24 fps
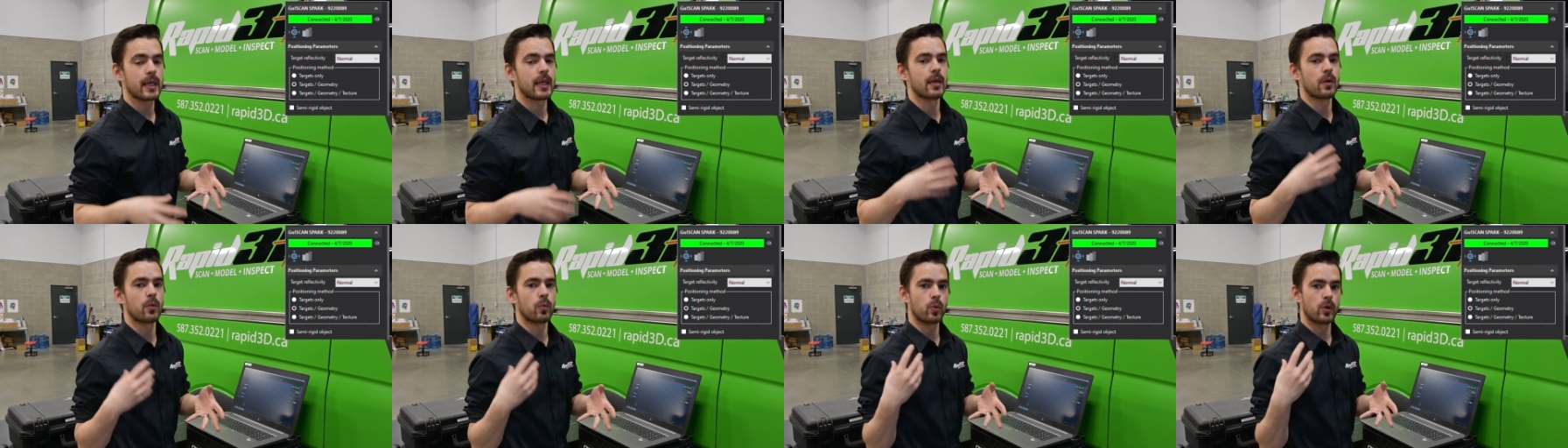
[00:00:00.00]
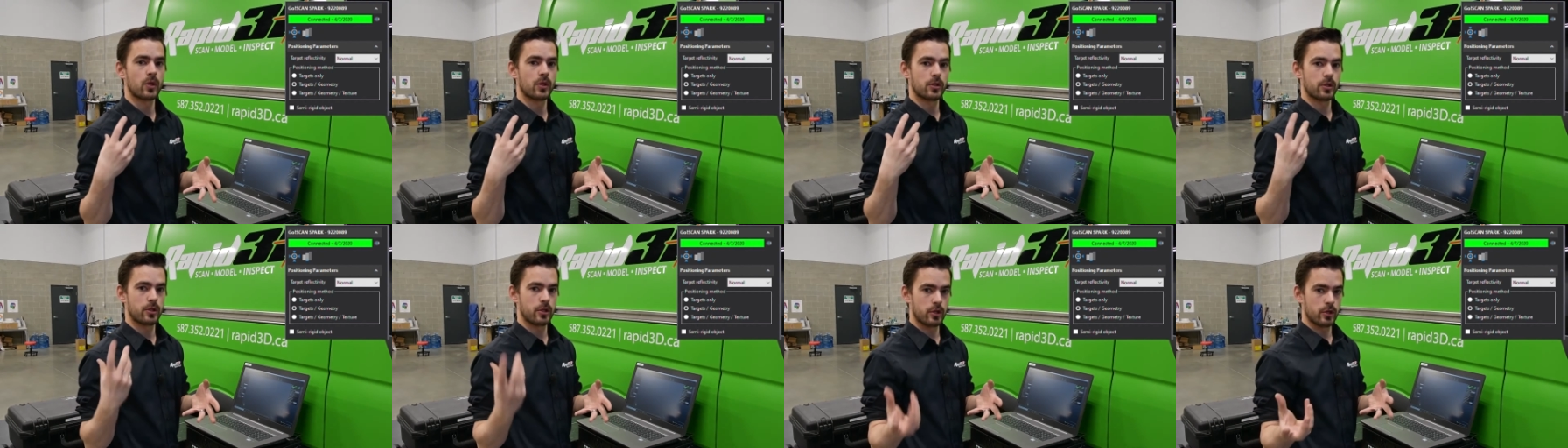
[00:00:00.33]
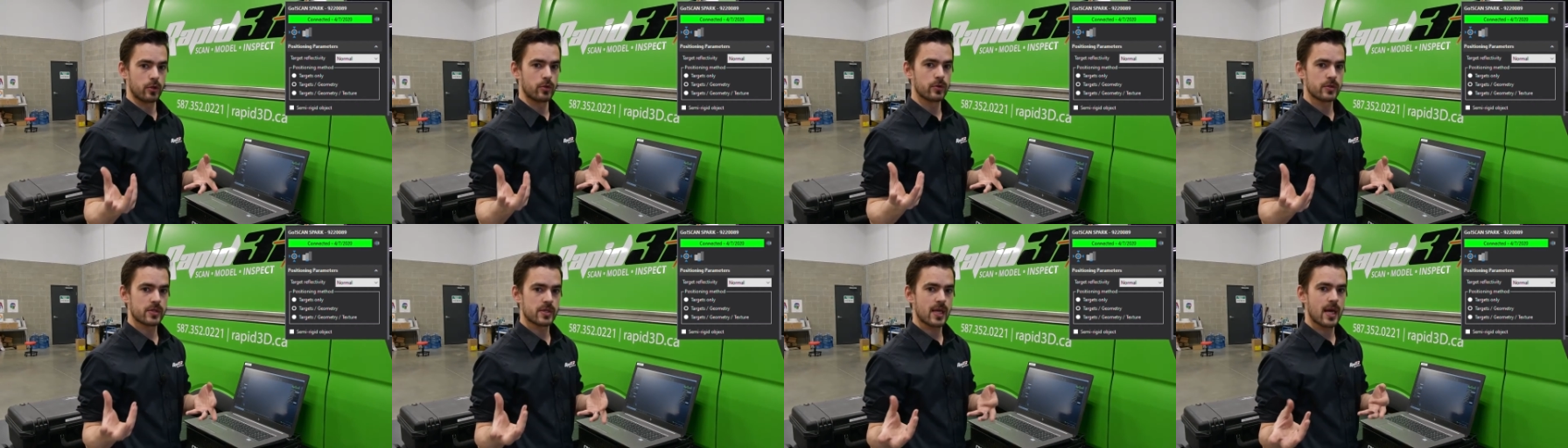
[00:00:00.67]
it will
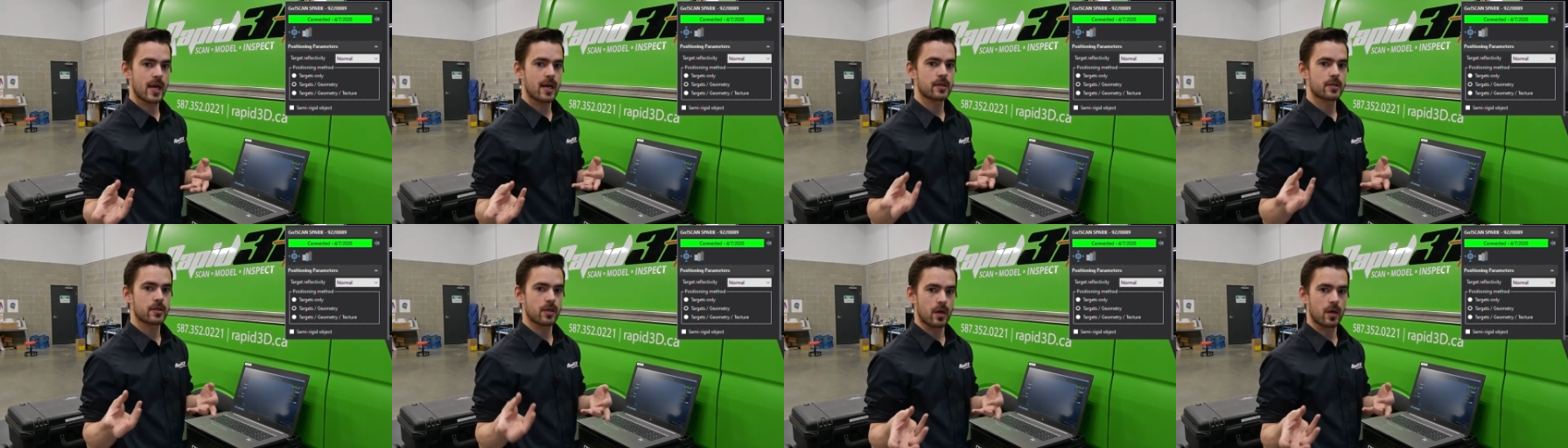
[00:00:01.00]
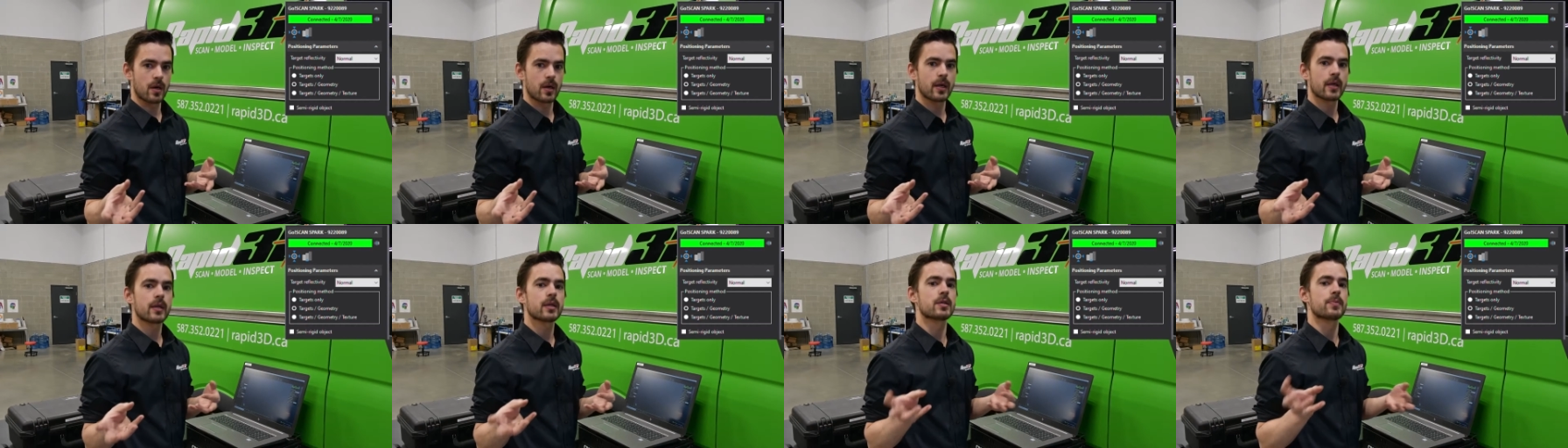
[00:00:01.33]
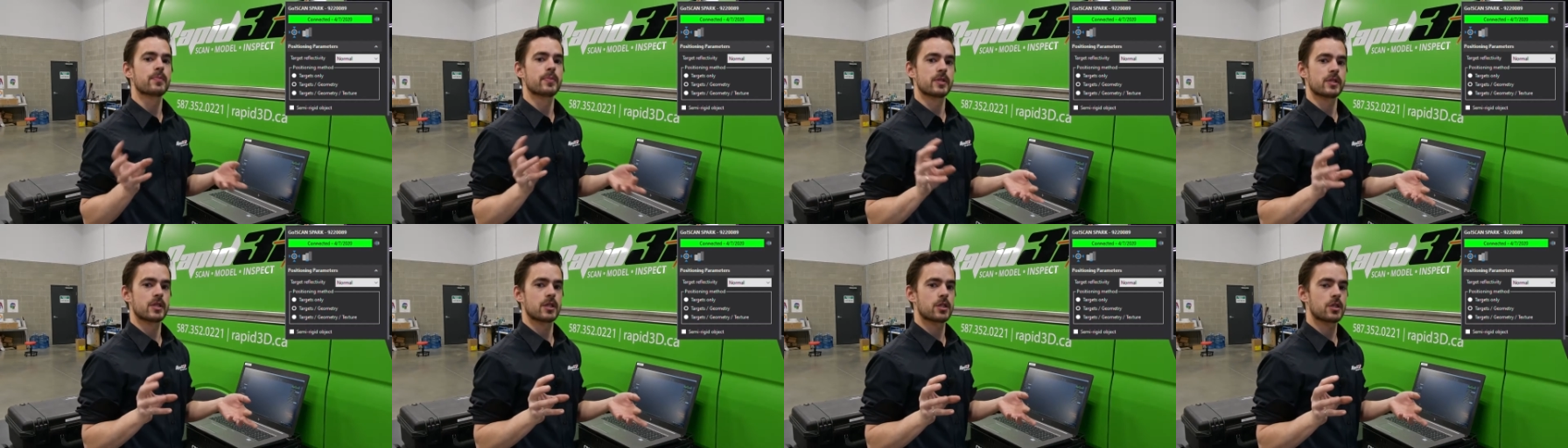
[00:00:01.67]
use that target to
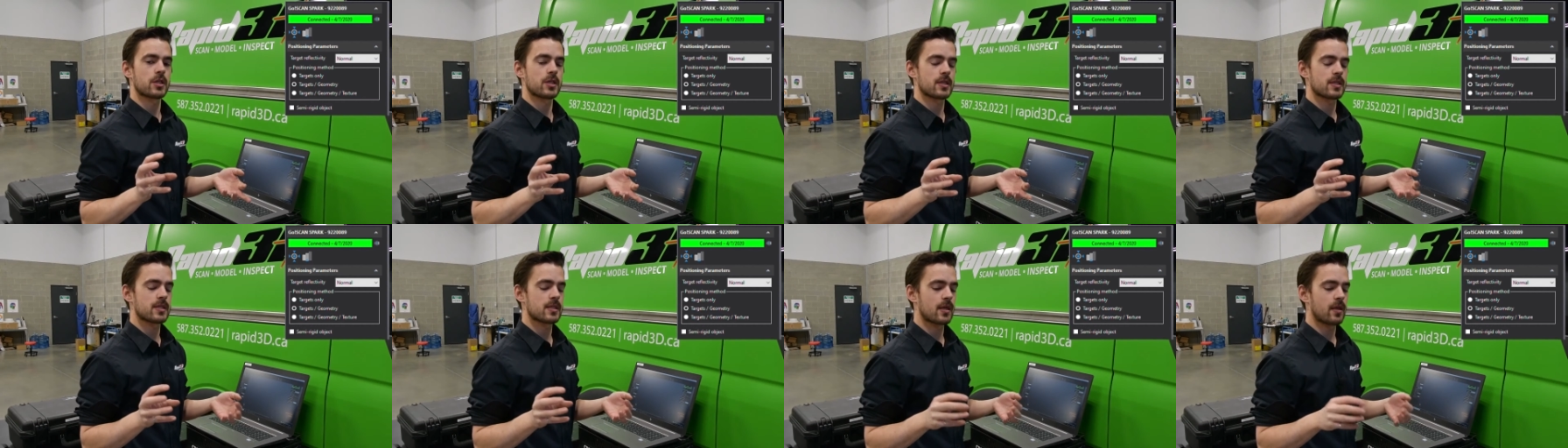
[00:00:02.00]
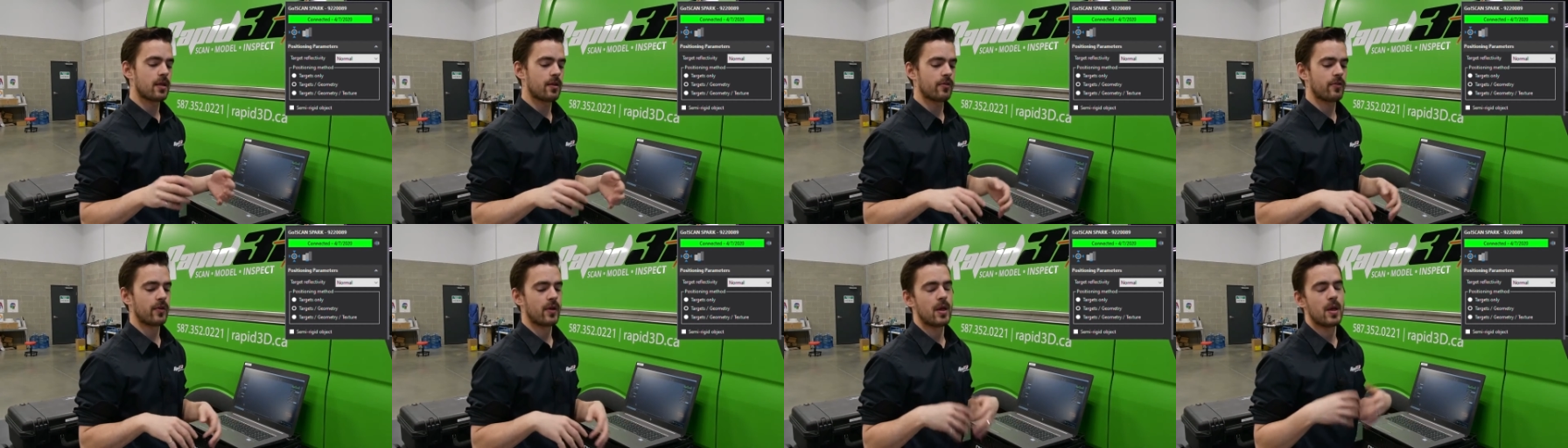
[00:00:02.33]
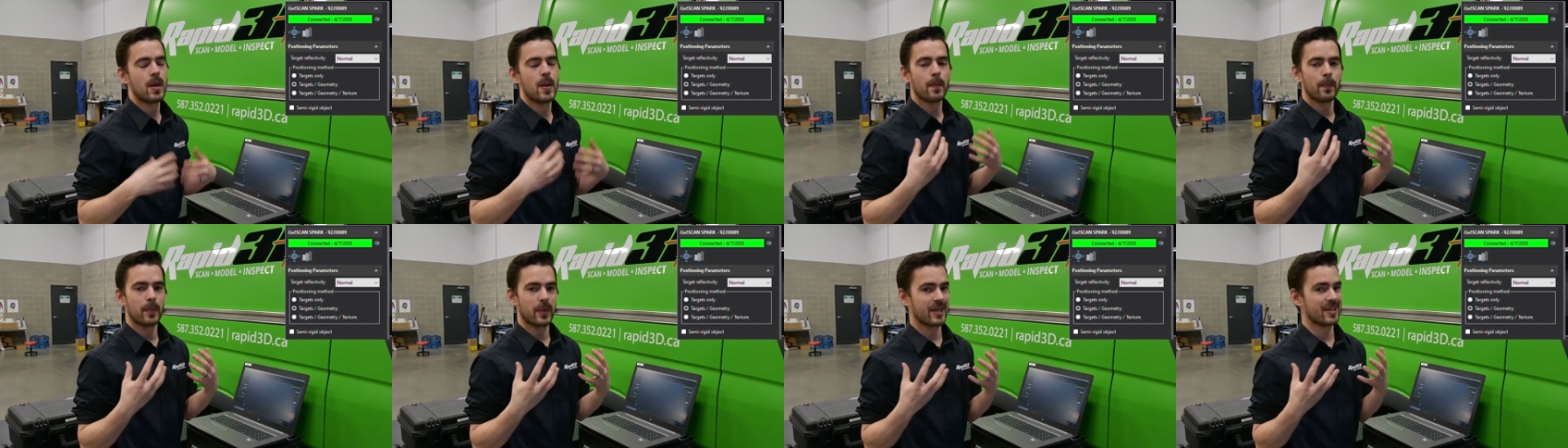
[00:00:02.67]
position itself,
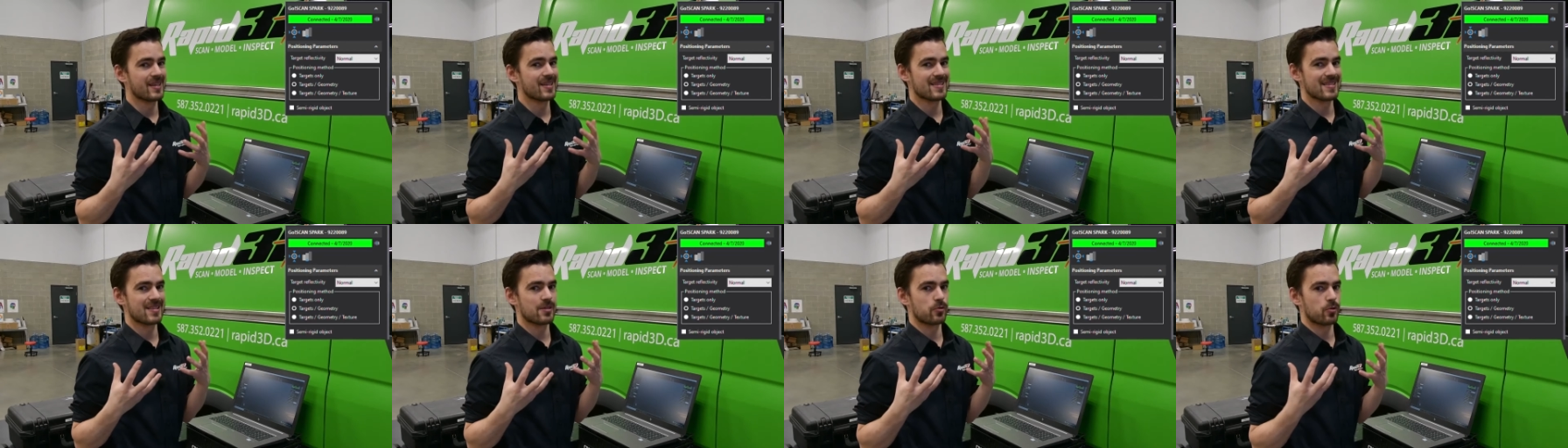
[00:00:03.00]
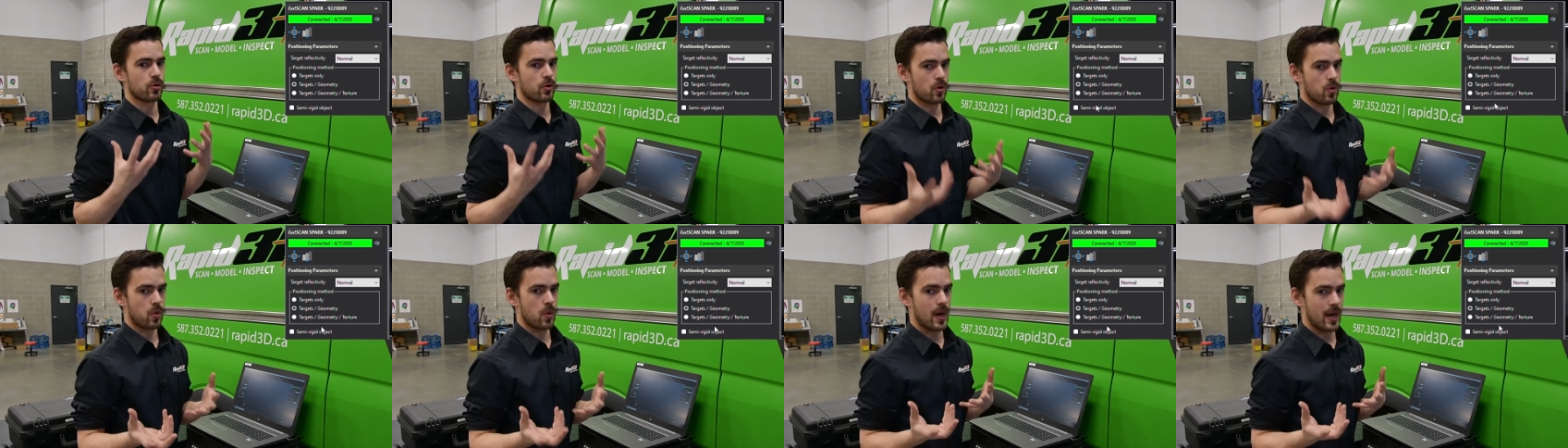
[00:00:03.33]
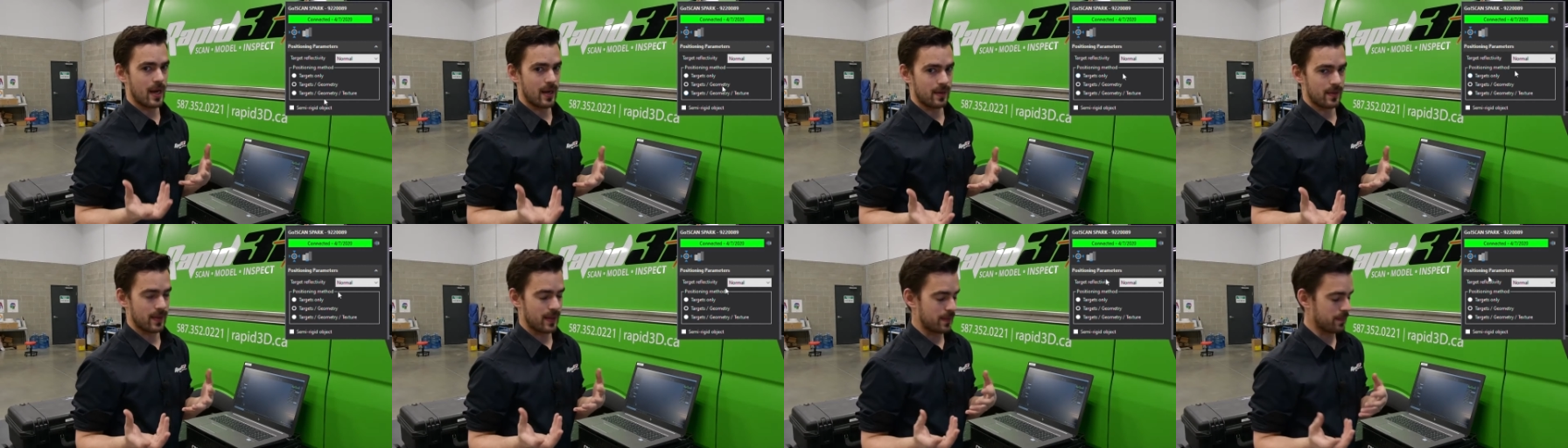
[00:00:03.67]
but it doesn't
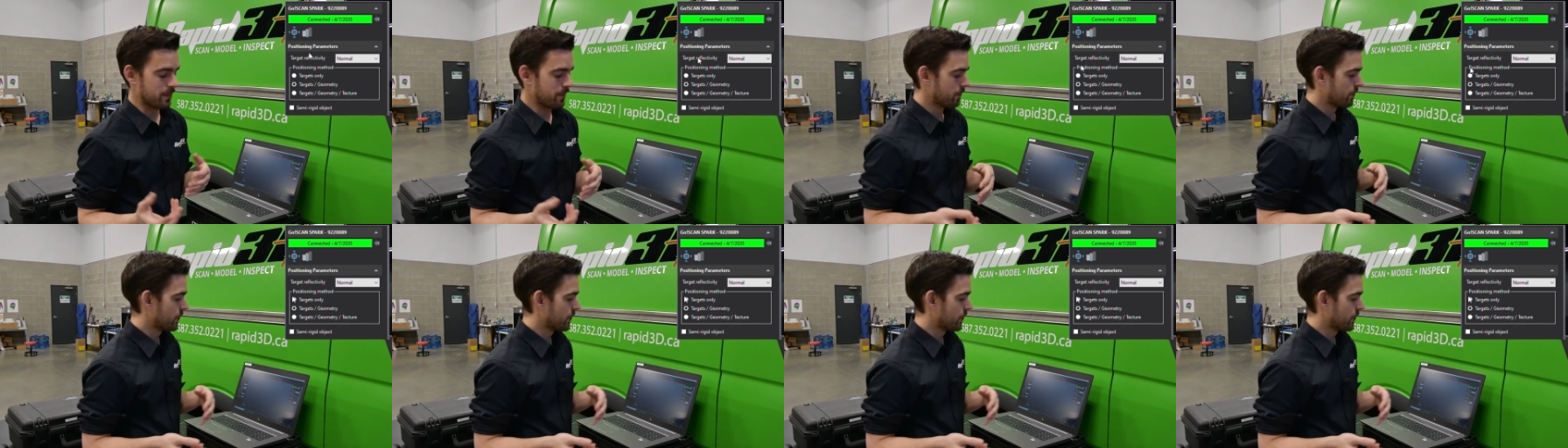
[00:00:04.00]
require them.